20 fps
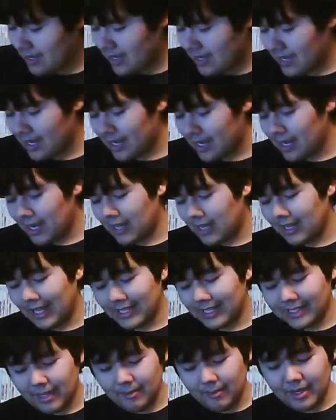And
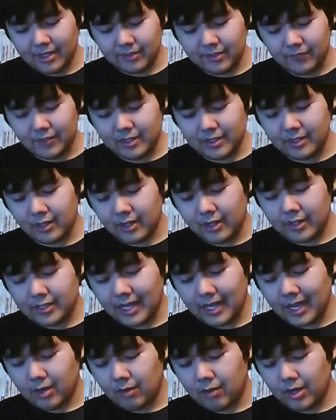last game here is for the Atari
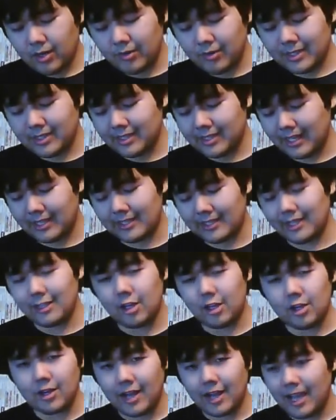Jaguar, which is like a
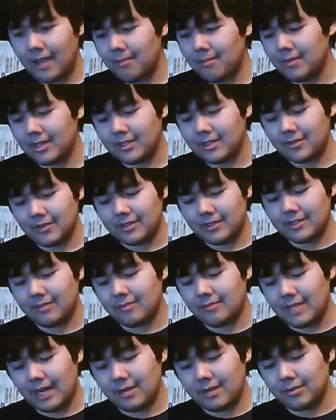$10 game, but this one's
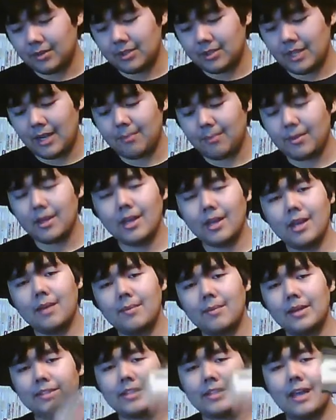in terrible shape.
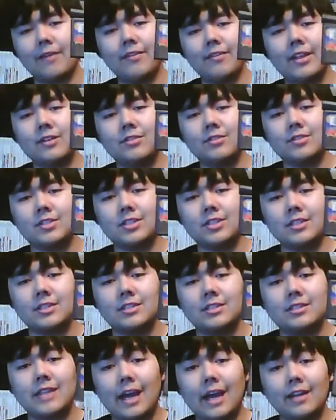But it's
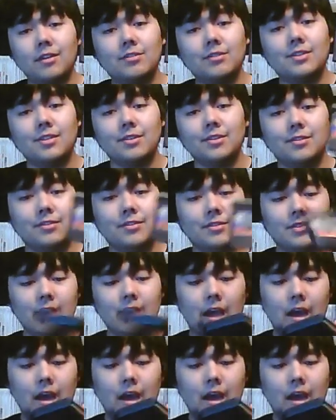Evolution Dino Dudes.